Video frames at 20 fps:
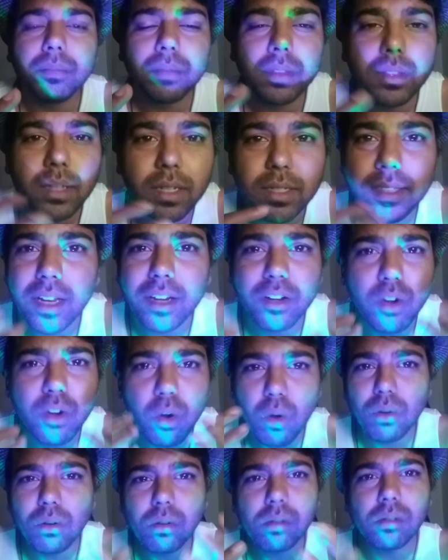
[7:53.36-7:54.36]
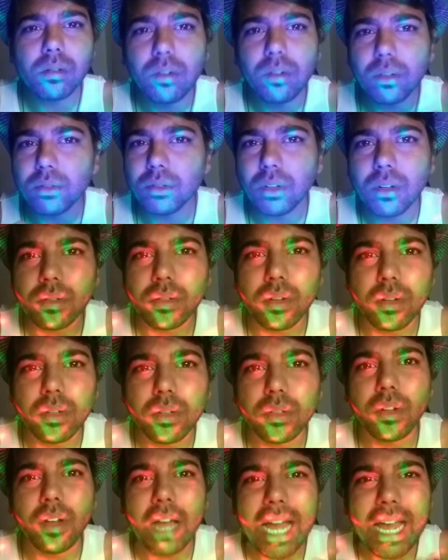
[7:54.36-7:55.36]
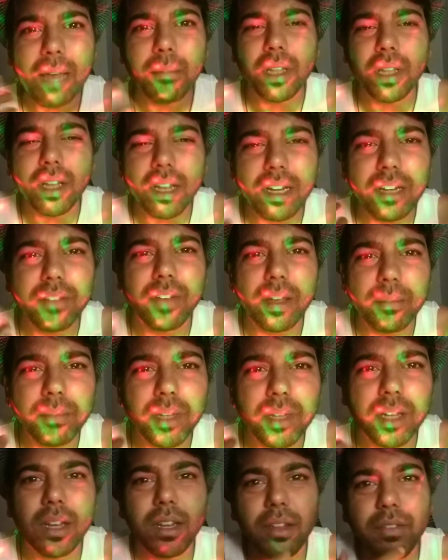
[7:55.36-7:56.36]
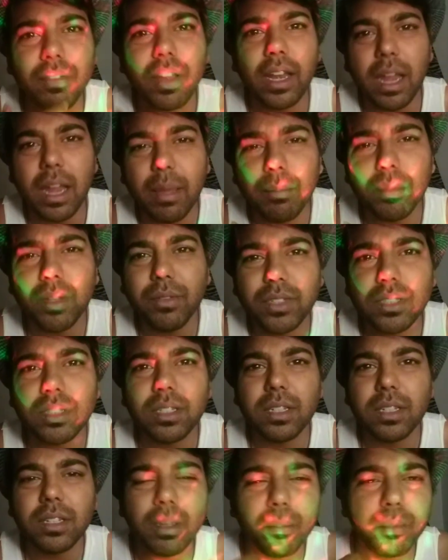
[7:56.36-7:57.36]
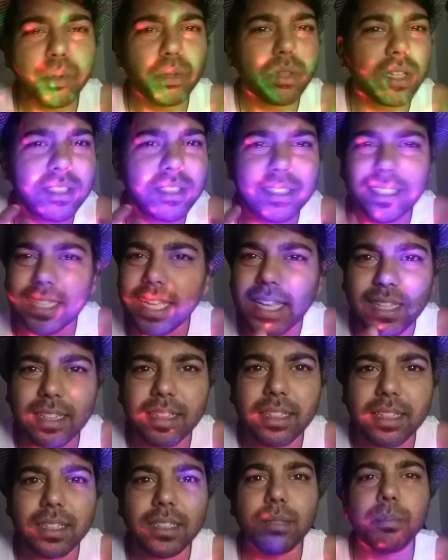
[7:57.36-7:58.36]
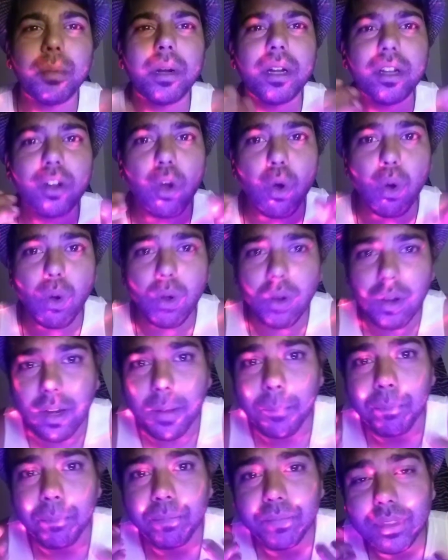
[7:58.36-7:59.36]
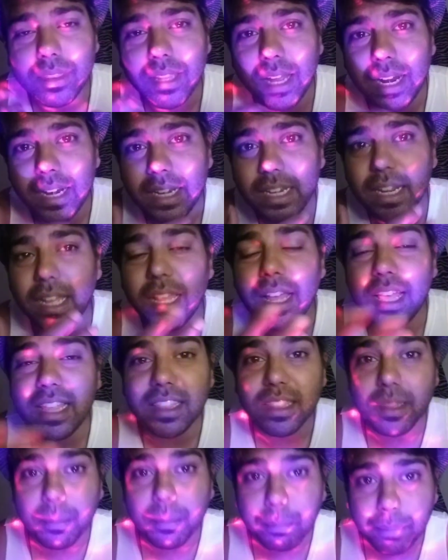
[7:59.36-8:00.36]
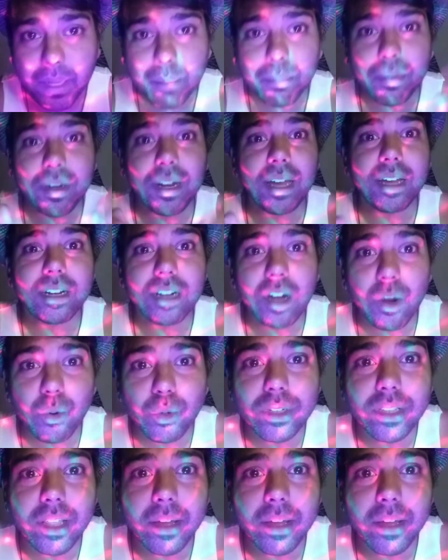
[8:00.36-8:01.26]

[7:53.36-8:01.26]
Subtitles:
They're saying, no, I'm the Caliph, and I'm the Vizier. They both are saying this, but all that the people around